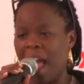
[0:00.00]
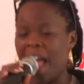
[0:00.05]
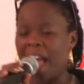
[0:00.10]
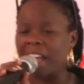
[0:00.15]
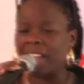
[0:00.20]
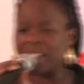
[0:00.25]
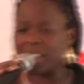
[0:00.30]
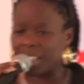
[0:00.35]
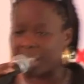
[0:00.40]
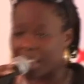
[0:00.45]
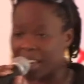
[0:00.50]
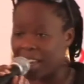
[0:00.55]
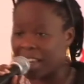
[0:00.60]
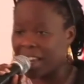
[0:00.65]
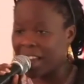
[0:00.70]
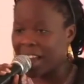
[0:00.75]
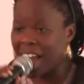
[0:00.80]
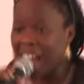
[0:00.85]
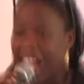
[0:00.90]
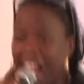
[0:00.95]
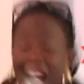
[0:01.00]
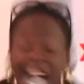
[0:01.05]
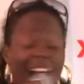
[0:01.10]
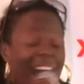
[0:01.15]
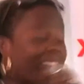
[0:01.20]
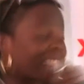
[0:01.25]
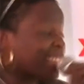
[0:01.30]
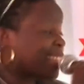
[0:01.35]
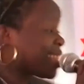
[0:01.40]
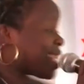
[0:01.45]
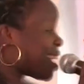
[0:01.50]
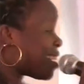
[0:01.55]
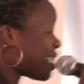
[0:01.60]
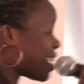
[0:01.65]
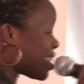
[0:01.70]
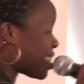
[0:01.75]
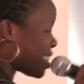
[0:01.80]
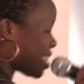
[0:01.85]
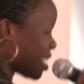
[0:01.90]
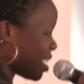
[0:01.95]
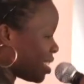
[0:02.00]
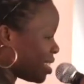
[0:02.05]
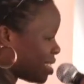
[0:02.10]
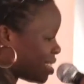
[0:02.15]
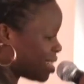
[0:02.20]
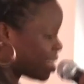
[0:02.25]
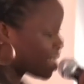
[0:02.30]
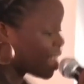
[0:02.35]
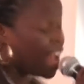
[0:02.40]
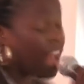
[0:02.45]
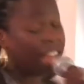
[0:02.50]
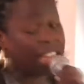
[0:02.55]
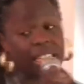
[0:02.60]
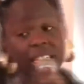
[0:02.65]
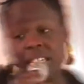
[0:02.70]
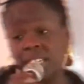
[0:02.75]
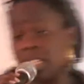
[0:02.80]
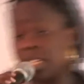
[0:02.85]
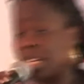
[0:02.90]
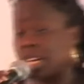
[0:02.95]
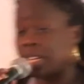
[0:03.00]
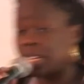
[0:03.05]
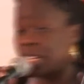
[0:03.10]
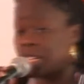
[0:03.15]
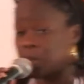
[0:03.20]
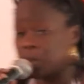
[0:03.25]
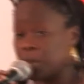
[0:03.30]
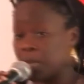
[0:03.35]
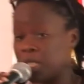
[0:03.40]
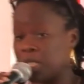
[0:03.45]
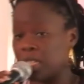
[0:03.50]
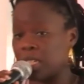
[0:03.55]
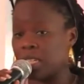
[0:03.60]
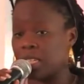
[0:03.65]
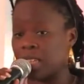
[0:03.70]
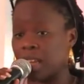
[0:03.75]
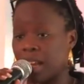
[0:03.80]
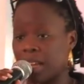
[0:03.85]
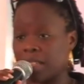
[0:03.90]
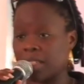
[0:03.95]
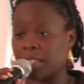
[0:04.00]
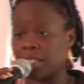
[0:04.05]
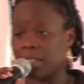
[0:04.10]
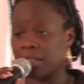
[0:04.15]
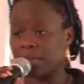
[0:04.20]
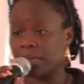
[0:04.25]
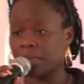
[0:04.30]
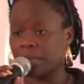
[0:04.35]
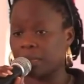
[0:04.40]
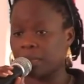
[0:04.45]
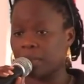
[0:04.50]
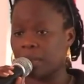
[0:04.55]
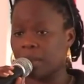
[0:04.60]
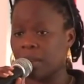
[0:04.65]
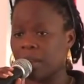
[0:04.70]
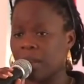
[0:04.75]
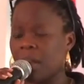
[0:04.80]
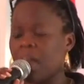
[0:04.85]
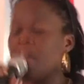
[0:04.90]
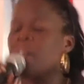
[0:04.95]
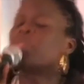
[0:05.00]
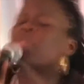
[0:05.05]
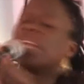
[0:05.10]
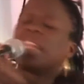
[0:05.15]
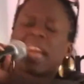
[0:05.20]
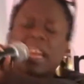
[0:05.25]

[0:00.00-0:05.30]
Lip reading: and saying, as Sarah said, and yet he had a speech in his hand. Then